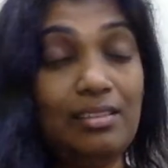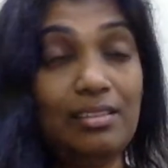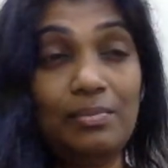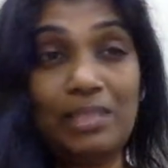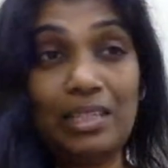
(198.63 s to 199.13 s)

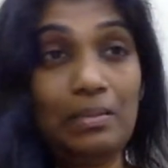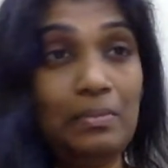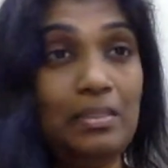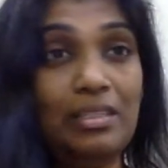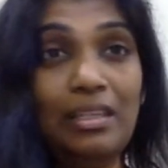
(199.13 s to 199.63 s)

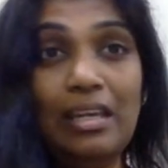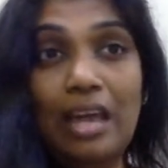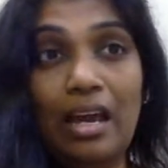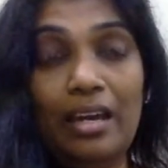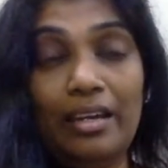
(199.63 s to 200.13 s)
Sometimes
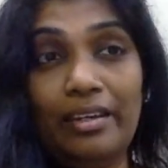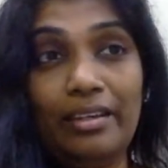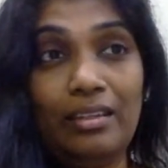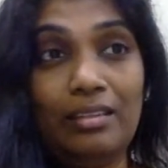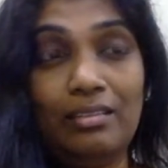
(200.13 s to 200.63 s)
I,
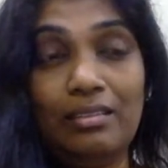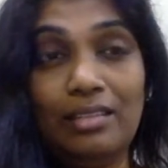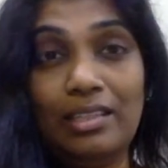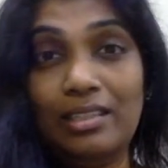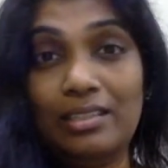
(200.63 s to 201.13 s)

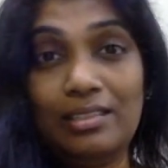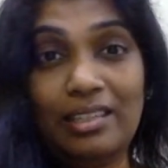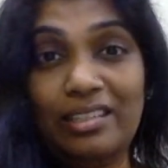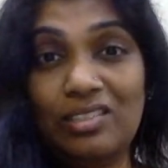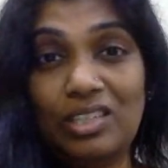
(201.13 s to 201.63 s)
I guess,
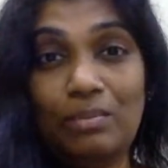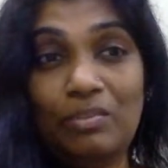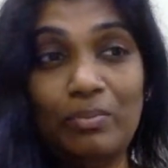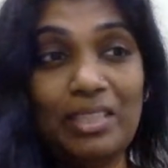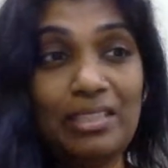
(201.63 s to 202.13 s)
I dream
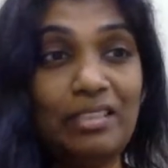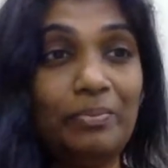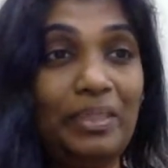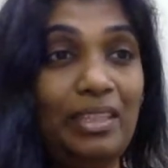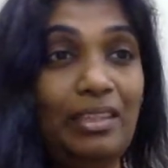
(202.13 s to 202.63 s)
of myself
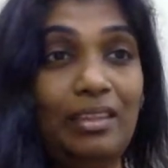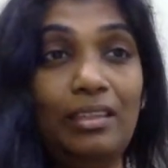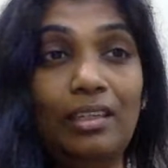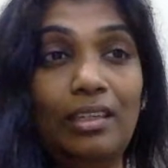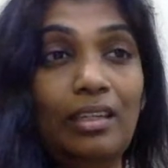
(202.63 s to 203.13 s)
being in
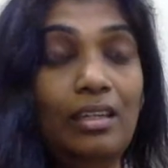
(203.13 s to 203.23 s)
the,